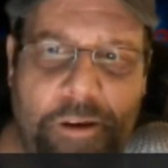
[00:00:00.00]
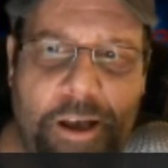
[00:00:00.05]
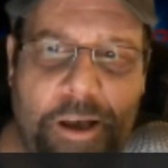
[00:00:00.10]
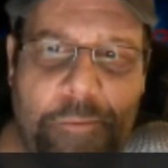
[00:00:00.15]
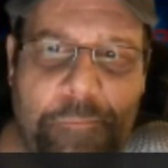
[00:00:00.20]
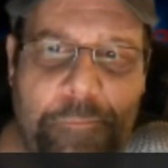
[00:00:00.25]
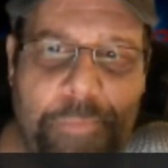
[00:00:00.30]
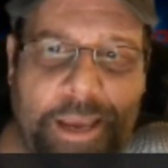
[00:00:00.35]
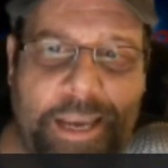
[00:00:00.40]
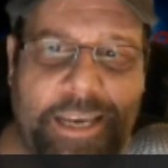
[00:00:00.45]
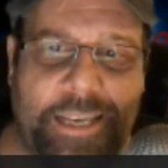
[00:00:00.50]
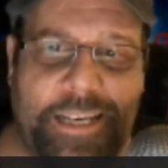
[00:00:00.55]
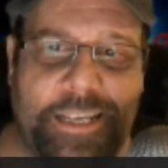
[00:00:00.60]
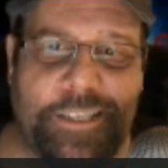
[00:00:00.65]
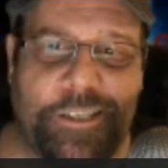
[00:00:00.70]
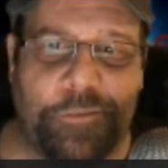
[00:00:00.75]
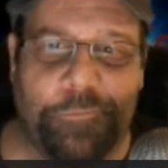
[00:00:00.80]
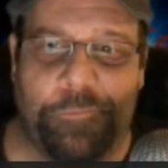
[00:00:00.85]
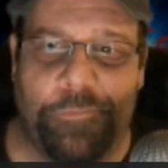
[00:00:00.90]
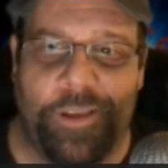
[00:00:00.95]

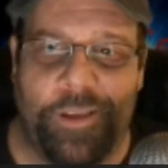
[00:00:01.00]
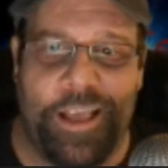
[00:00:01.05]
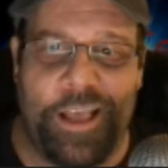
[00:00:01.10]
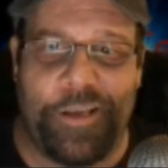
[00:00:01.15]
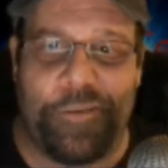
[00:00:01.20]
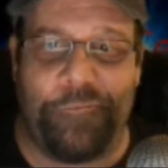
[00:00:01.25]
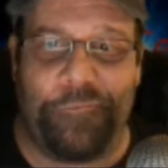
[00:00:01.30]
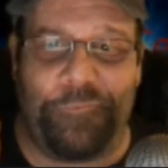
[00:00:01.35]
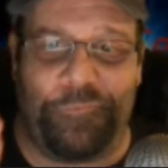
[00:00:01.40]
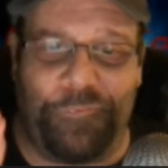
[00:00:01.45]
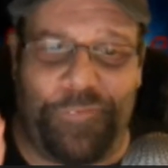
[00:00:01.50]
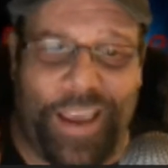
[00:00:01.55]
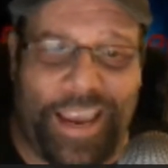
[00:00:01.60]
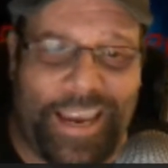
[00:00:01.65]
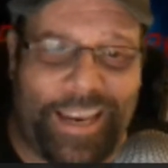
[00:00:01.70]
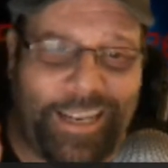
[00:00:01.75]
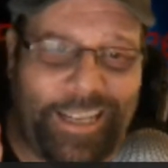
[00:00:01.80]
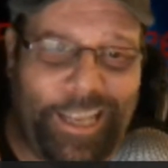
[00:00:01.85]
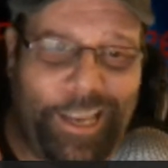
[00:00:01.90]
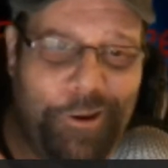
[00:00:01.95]
mechanism.
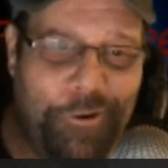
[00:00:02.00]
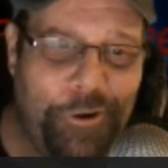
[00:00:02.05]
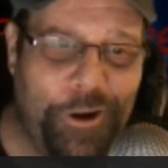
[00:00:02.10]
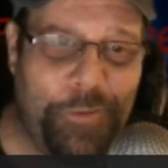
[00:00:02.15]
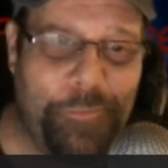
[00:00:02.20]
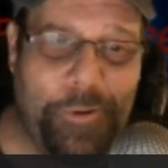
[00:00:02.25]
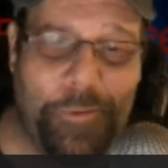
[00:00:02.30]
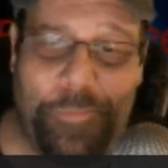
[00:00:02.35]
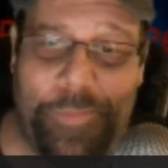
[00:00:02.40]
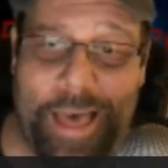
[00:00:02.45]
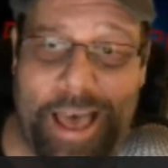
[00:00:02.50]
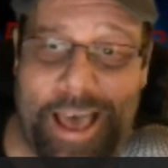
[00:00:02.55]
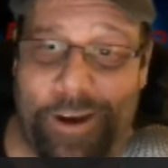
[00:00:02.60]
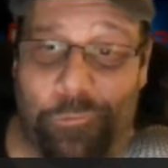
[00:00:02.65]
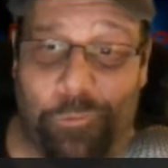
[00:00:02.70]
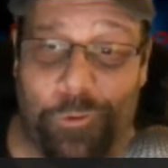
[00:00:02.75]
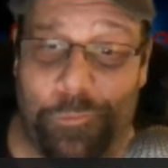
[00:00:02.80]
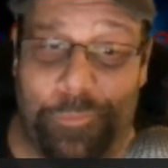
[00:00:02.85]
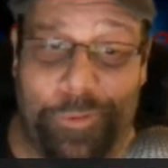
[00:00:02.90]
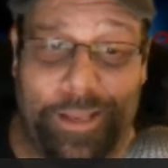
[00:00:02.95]
Vaguely heard about that.
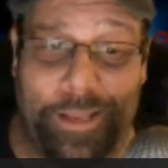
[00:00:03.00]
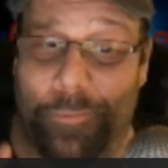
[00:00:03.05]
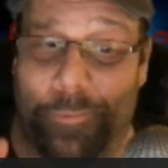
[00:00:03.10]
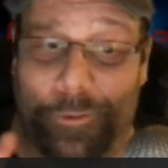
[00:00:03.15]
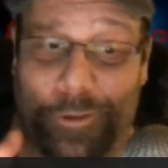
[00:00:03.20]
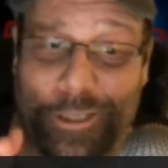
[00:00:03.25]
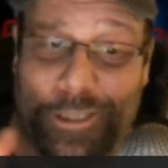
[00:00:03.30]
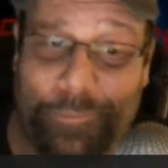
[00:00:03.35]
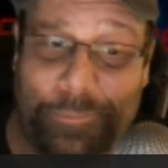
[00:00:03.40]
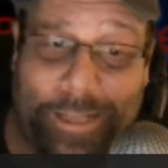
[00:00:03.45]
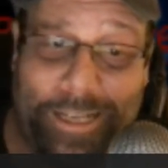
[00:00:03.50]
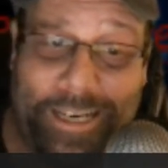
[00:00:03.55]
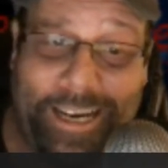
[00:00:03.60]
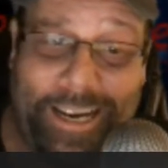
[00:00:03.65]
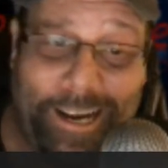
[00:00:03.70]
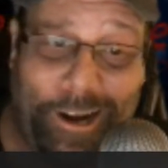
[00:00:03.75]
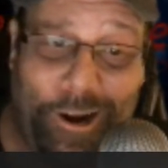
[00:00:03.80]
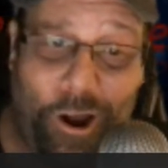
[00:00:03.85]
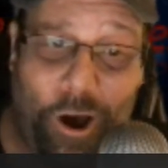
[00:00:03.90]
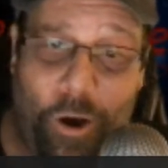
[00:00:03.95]
Wouldn't be able to explain it
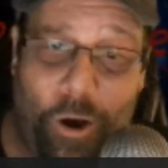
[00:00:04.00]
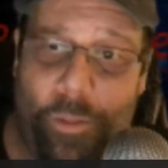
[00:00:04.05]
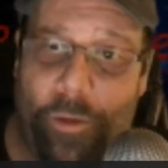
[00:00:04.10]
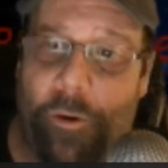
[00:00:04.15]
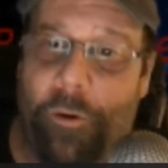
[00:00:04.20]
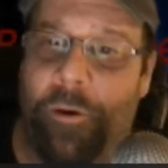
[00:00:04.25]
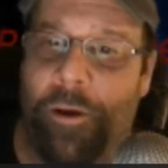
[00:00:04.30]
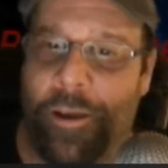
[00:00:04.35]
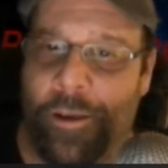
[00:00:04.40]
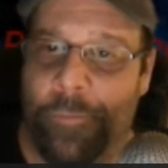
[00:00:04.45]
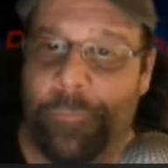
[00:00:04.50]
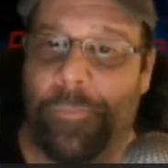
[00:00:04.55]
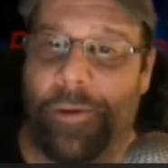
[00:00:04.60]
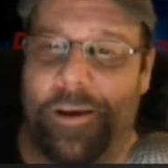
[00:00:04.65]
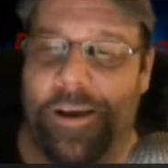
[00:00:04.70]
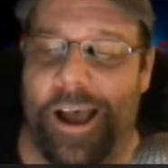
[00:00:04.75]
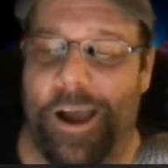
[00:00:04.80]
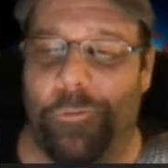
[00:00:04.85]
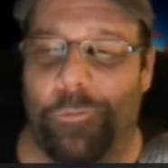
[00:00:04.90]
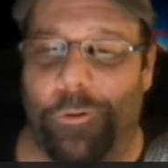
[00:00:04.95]
at all, though.
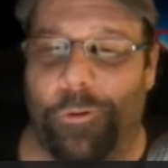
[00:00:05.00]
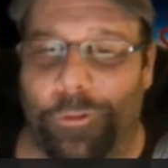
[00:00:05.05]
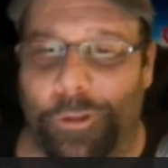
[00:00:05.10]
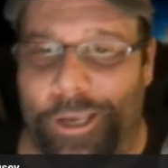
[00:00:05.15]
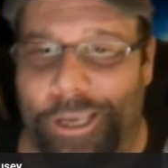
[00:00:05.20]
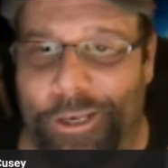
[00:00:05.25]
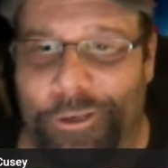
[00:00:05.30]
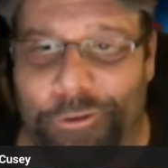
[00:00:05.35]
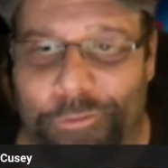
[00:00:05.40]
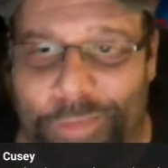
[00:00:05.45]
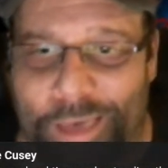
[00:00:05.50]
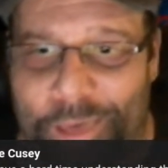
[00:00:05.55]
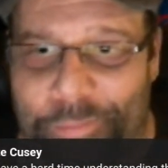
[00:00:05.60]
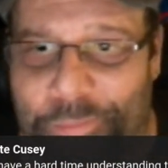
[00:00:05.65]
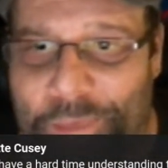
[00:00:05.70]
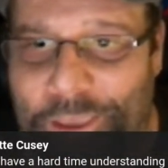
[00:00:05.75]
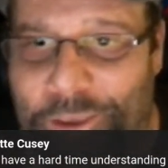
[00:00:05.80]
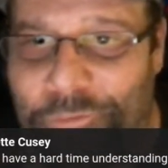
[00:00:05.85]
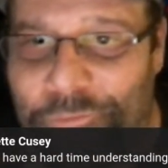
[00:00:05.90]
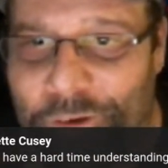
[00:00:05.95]
I will look into that.
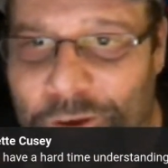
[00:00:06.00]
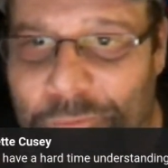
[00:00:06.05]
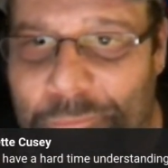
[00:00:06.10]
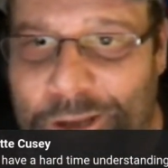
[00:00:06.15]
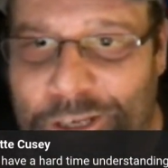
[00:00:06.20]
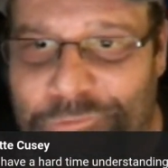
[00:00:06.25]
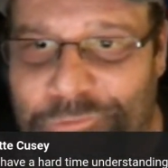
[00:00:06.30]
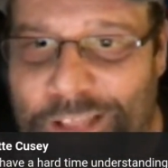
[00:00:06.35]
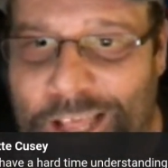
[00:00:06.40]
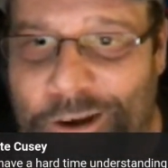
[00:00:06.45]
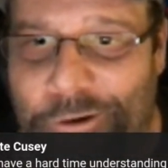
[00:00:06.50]
Thank you very much, Flat